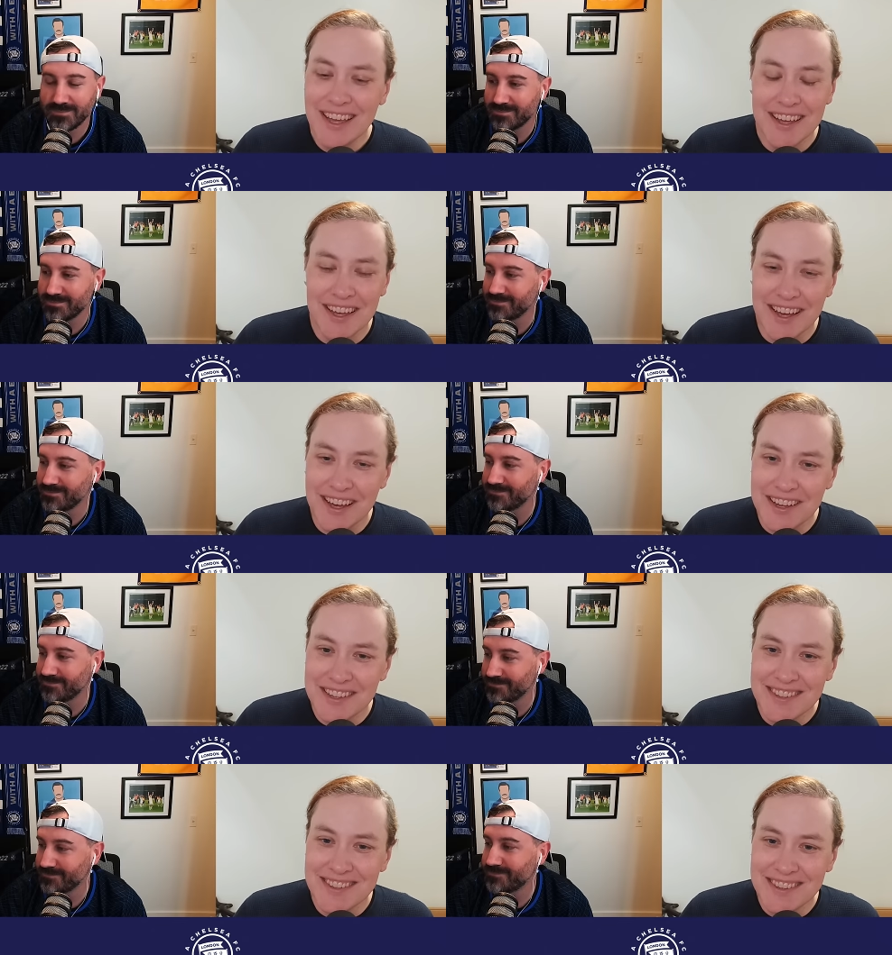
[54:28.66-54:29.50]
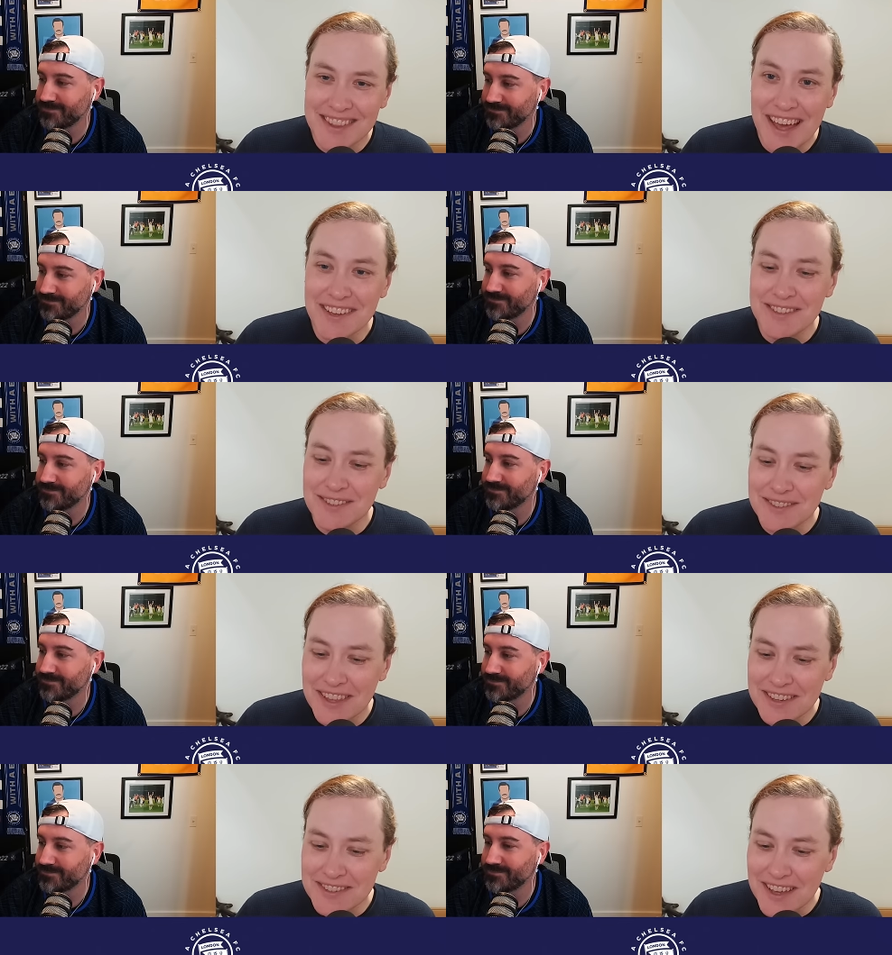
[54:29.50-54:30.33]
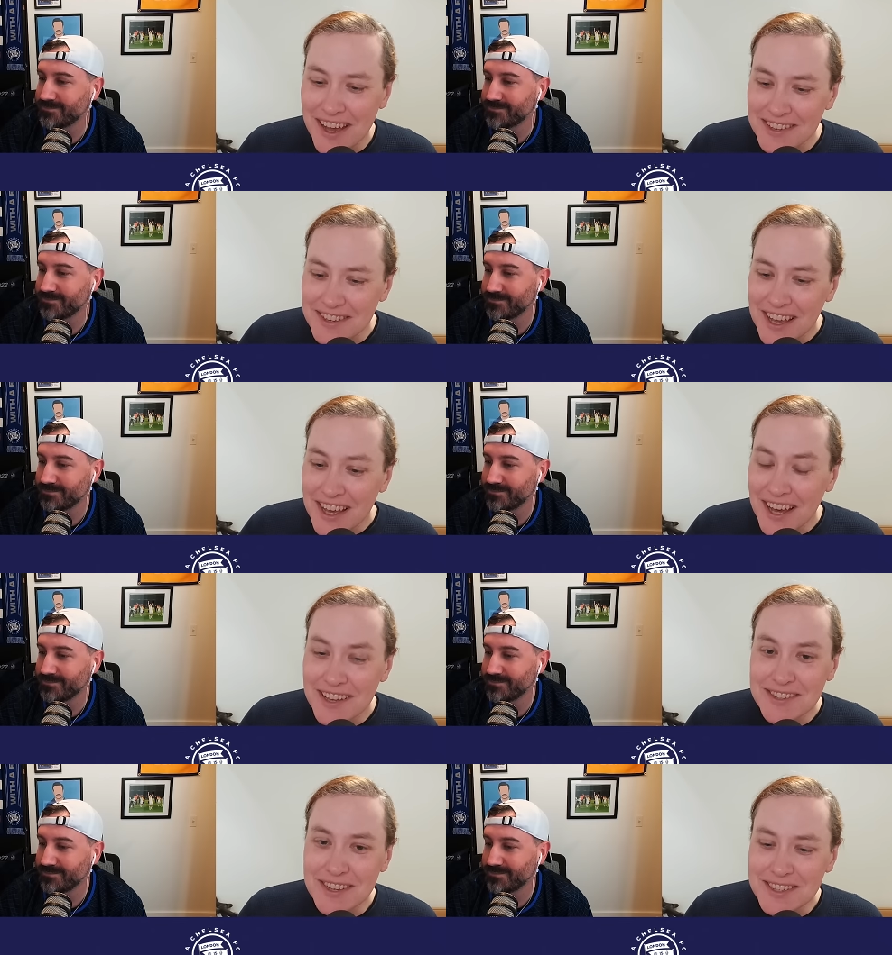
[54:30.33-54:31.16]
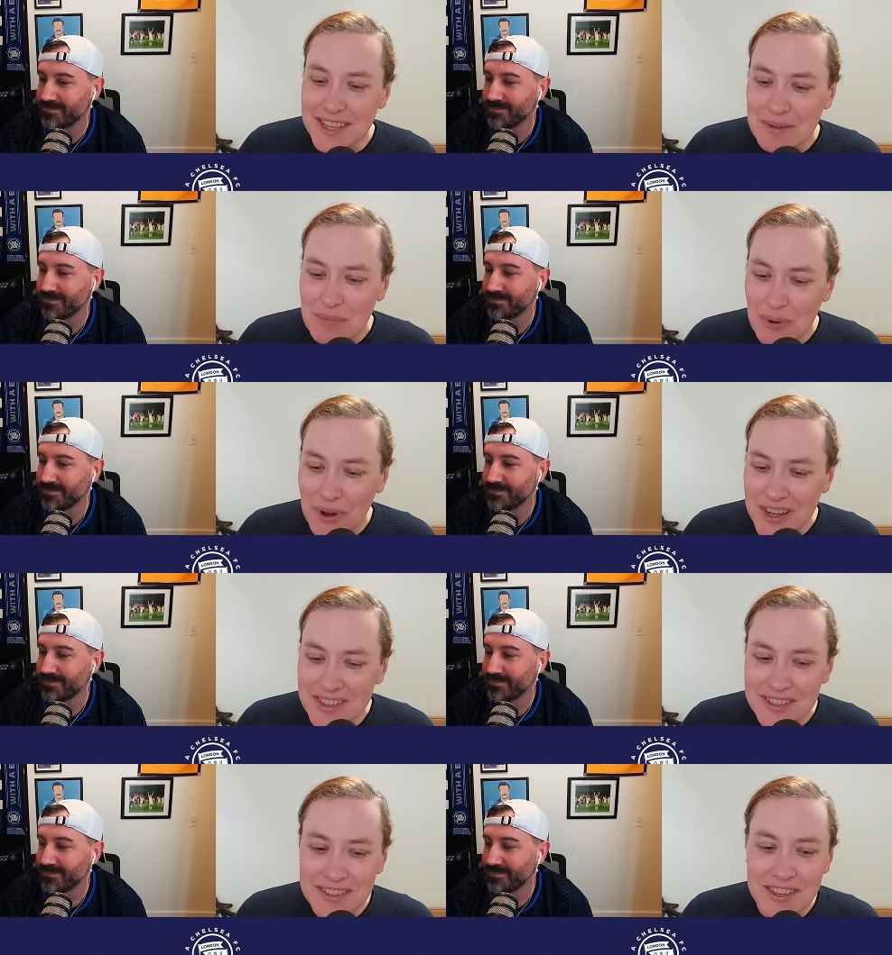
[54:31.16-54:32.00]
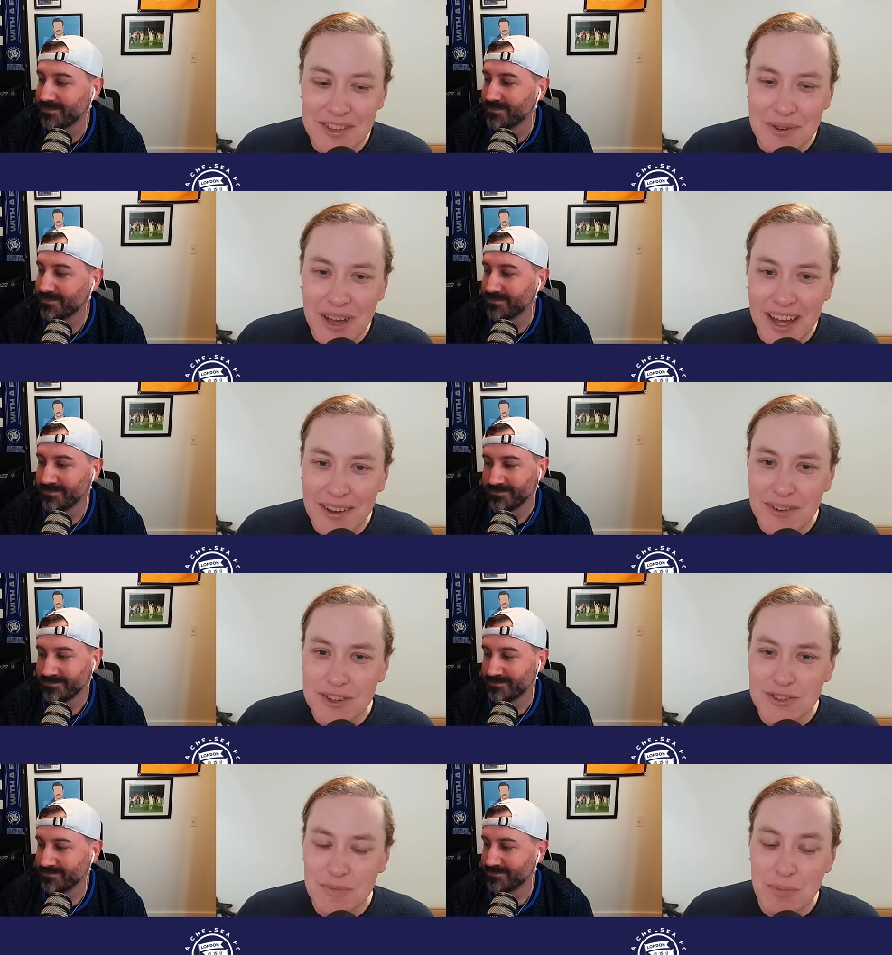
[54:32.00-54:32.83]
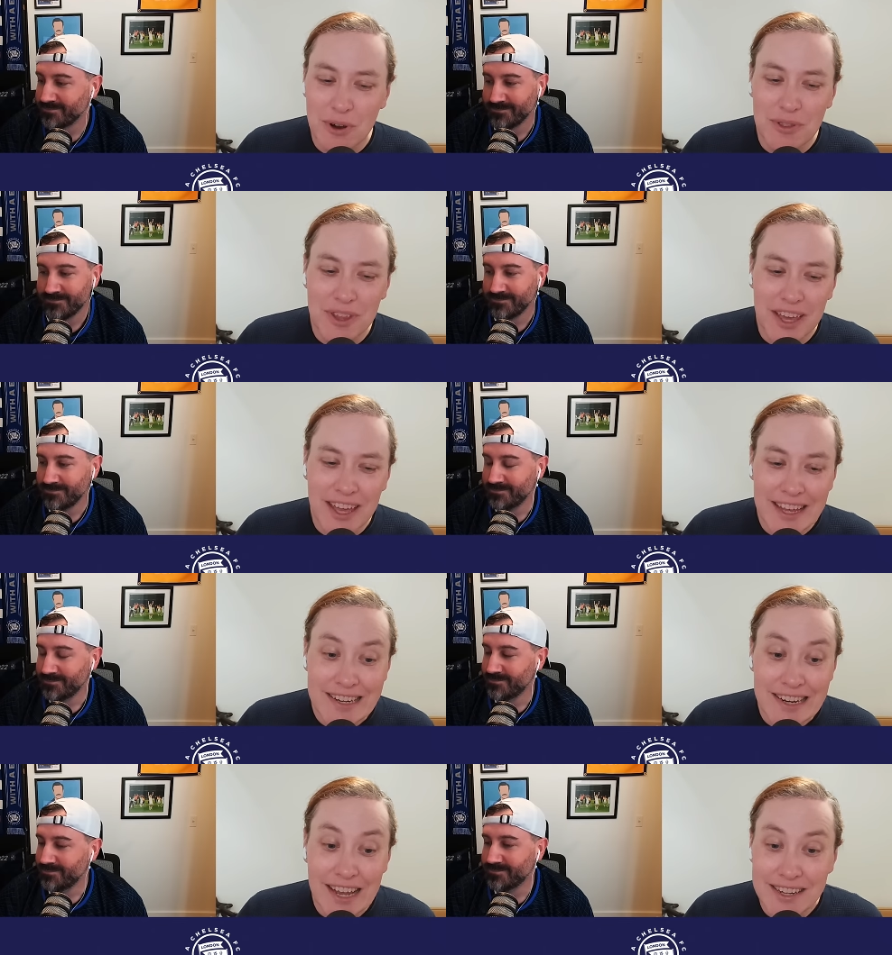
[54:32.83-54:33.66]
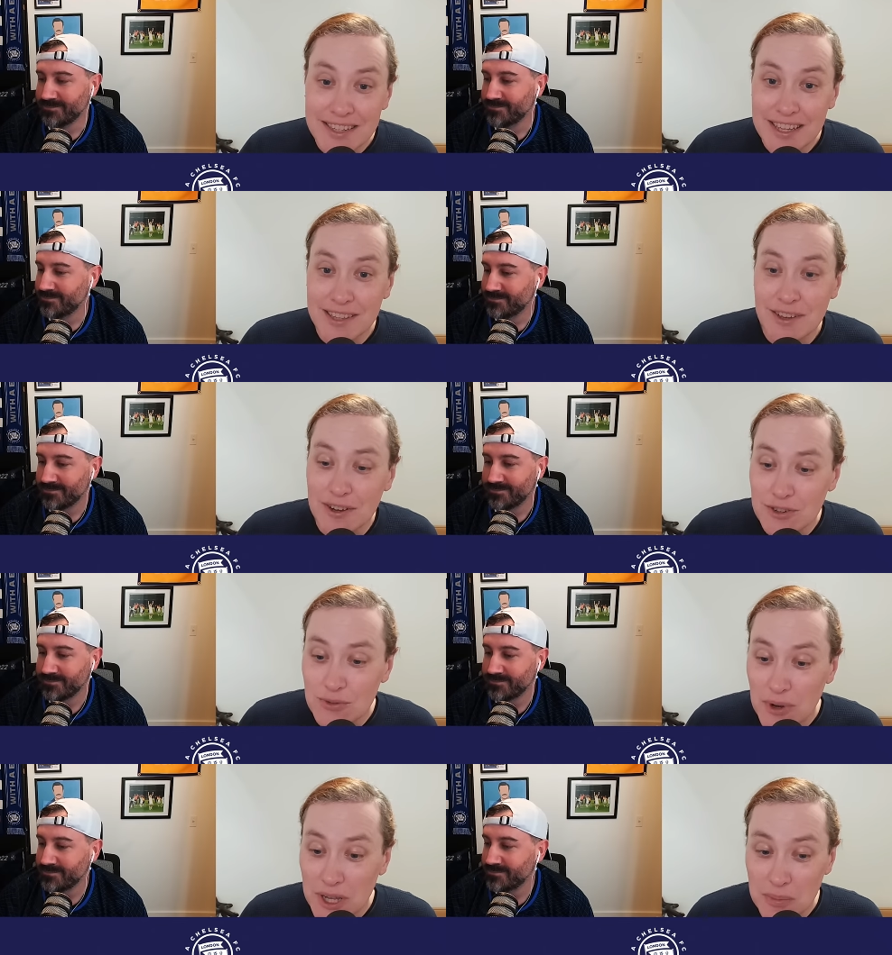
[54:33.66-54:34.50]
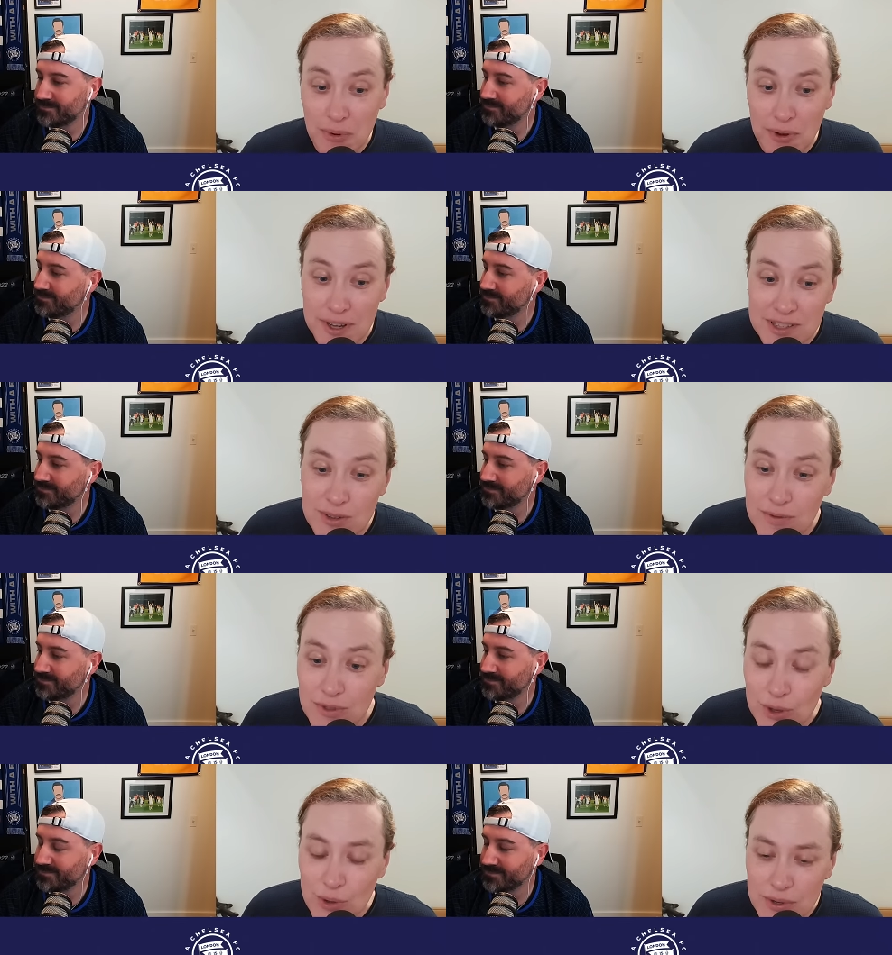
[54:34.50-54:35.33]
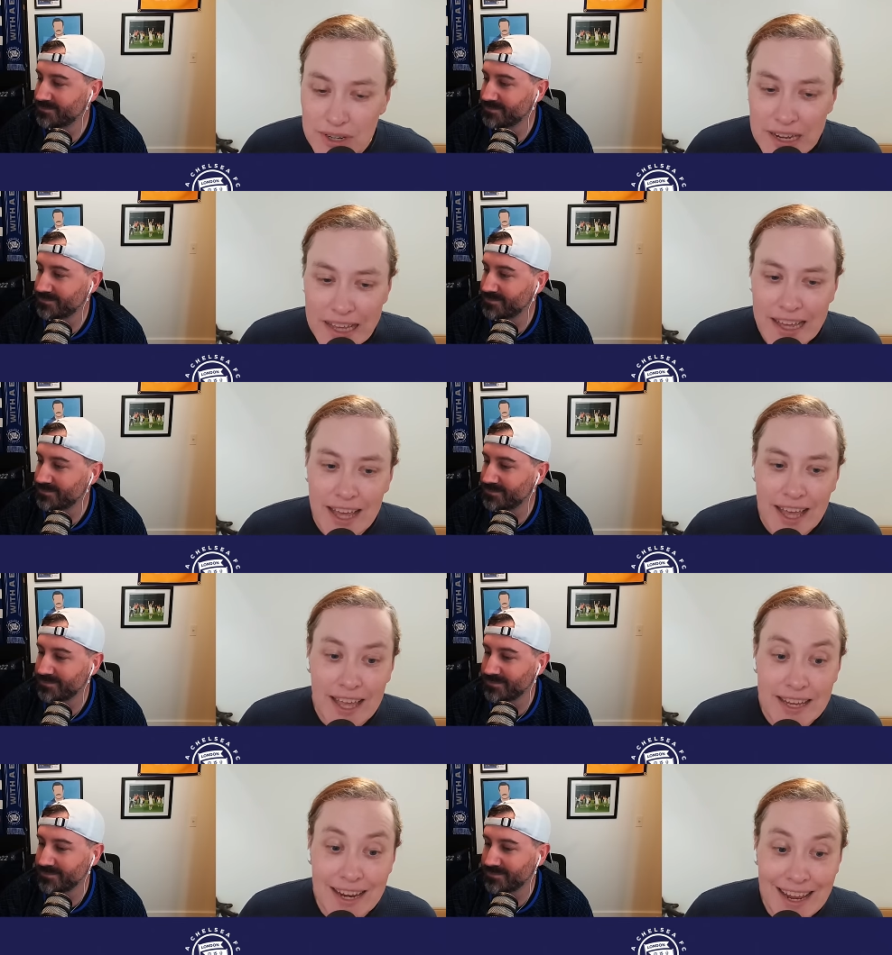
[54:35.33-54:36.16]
Speaker 1: Uh, Thanks. Thanks, guys. Uh, 16 points. You have Burnley in 19th on 20 points. You have Luton in